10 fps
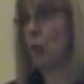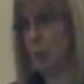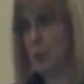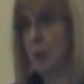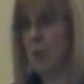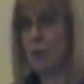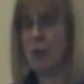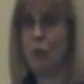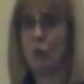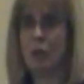interpreting
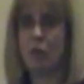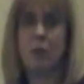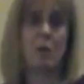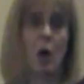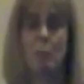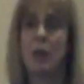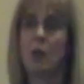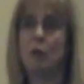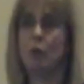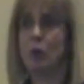situations. How
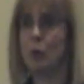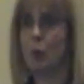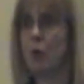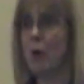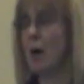many of you